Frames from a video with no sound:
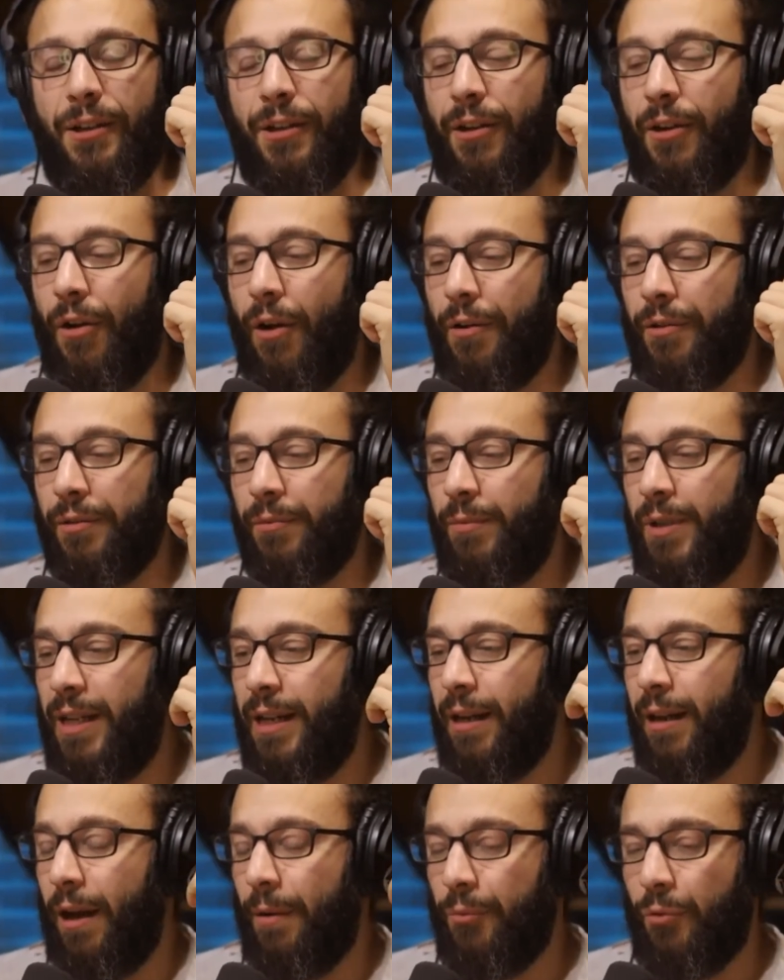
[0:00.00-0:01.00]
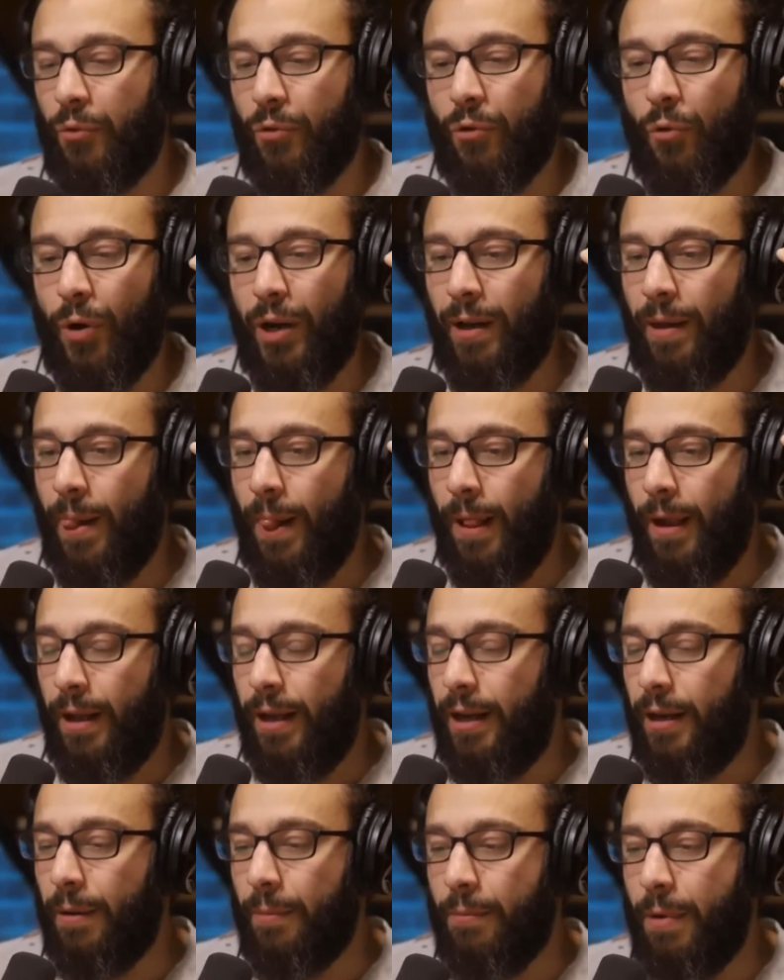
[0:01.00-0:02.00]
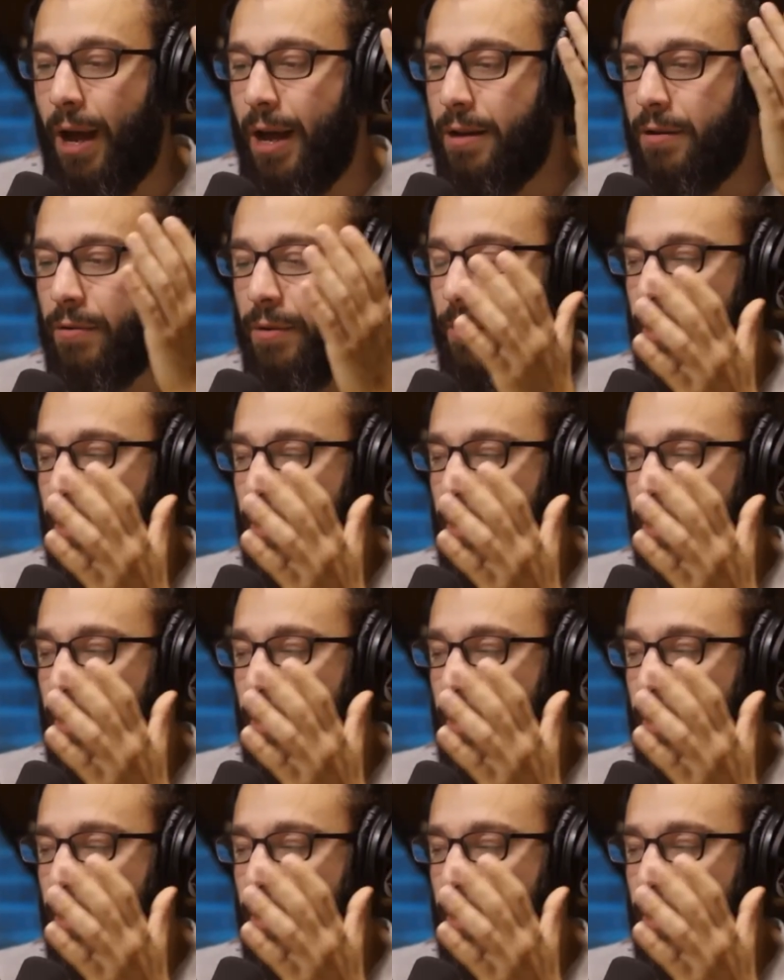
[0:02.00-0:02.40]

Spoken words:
You know, I was meeting up, we're going in Amman.